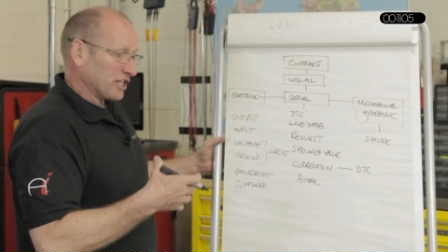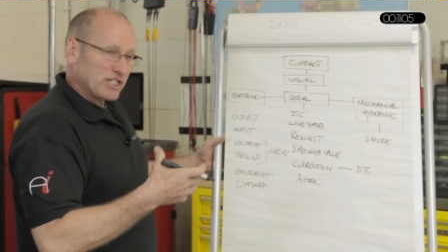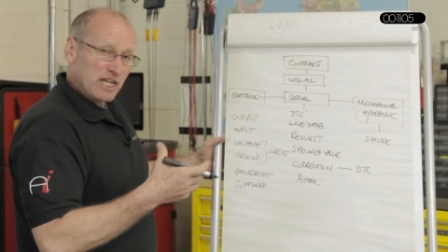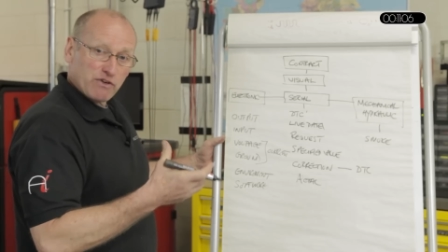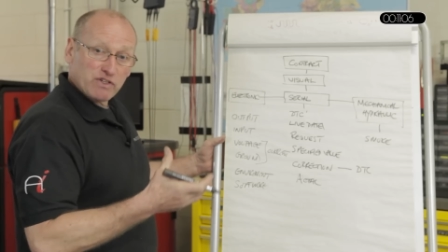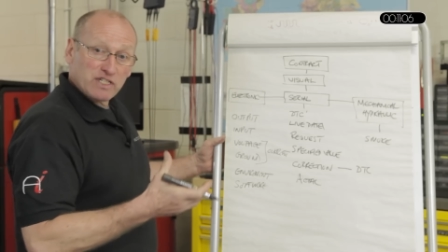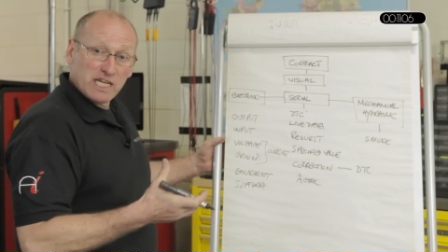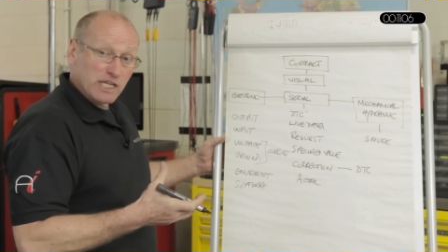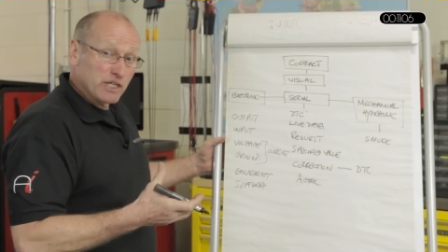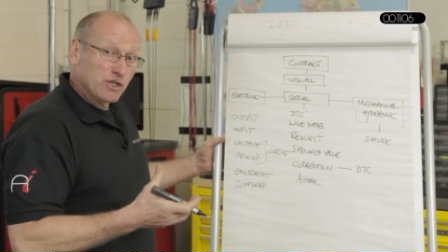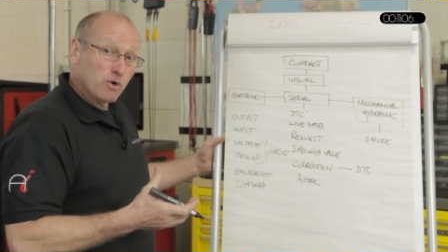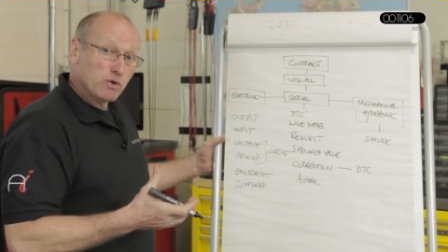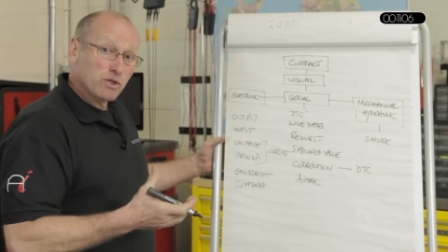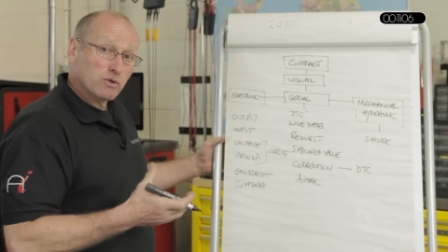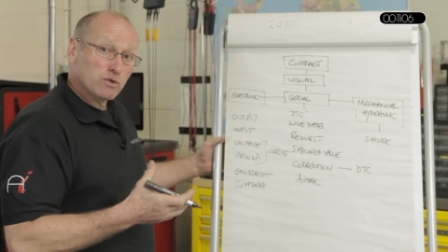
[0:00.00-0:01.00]
integrity,
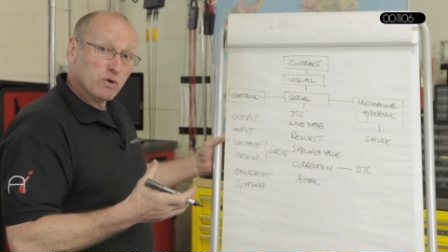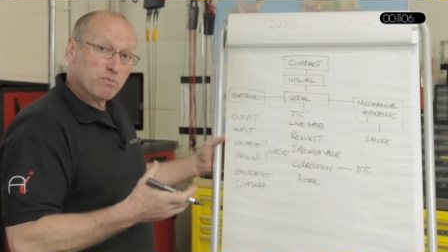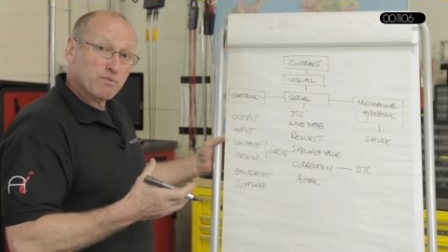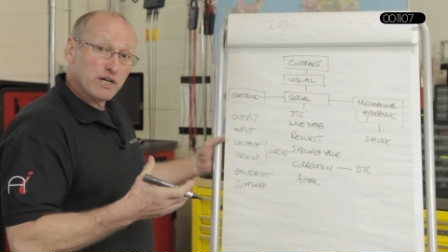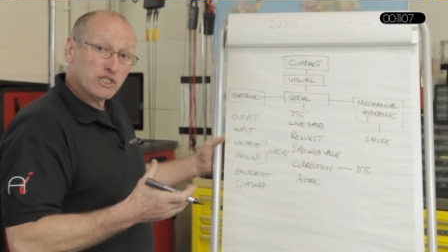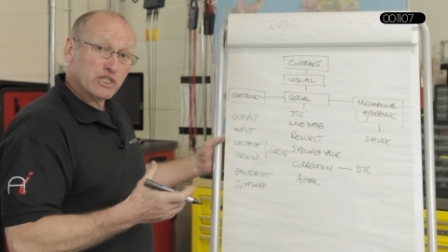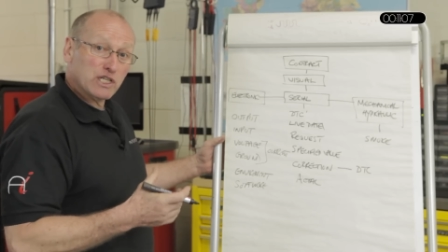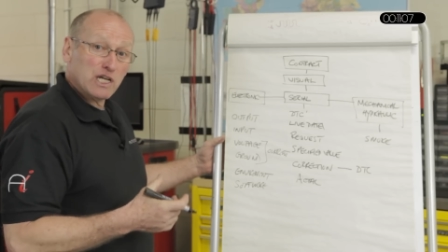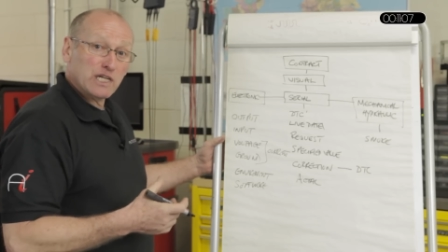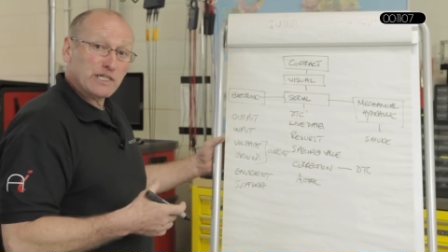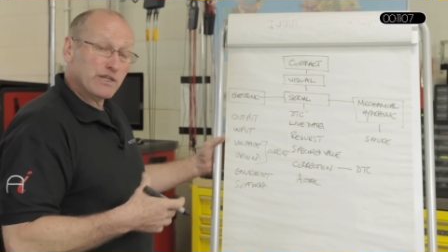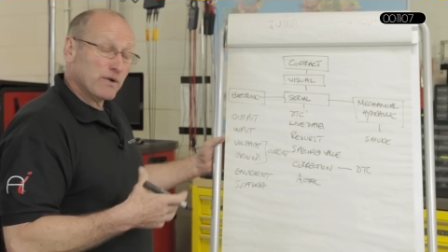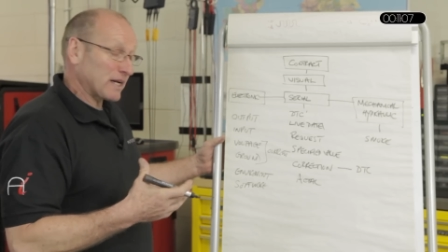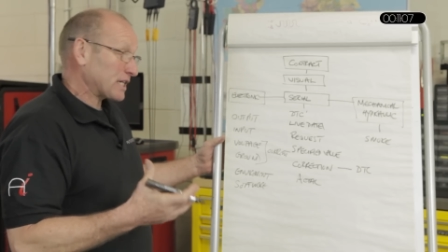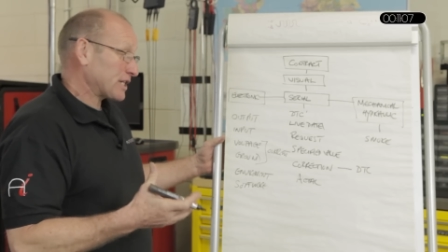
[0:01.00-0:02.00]
no, no, no pressure
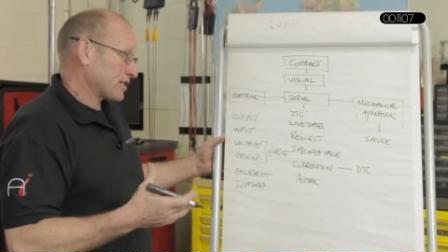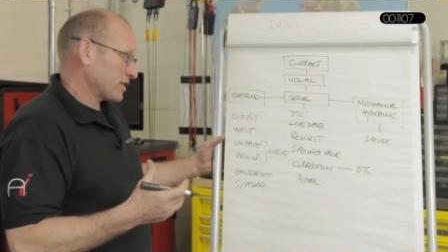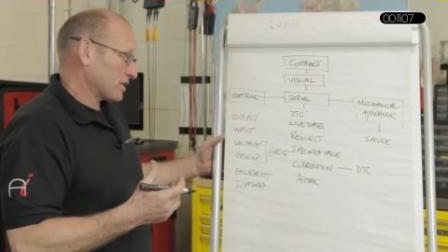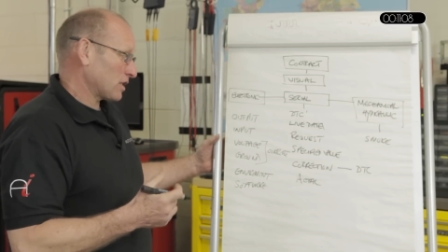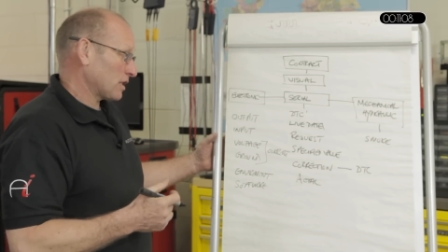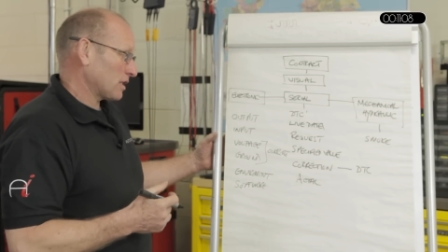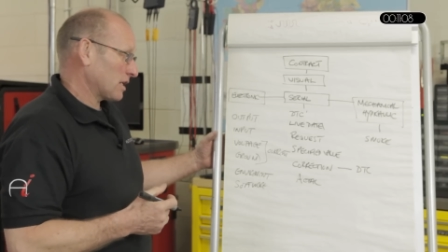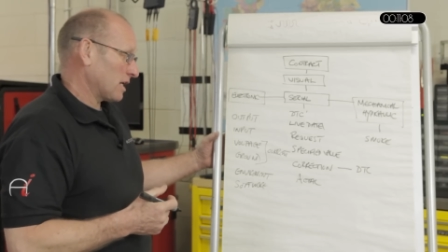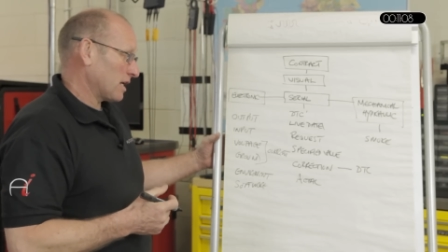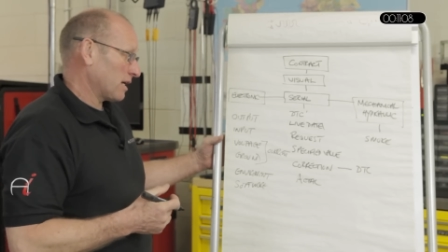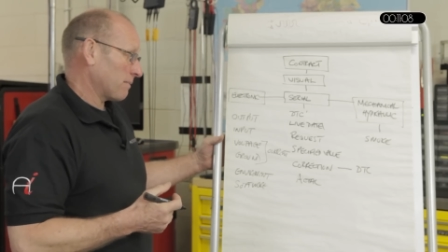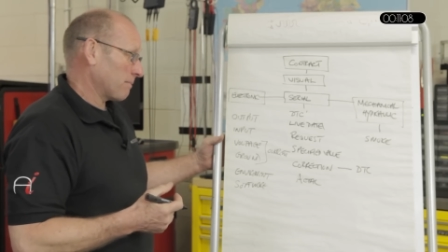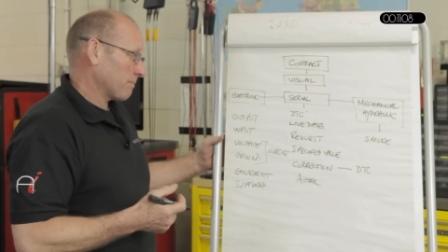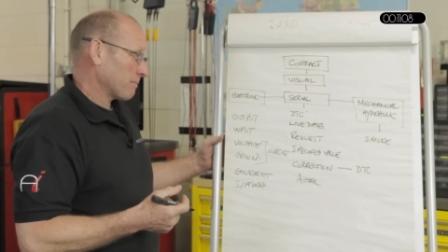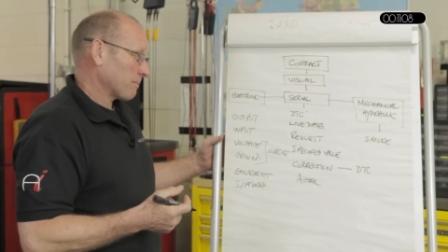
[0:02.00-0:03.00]
loss, no external
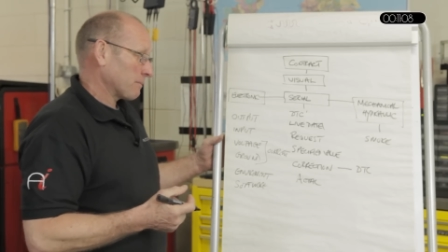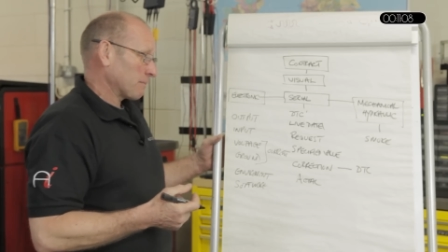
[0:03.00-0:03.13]
um,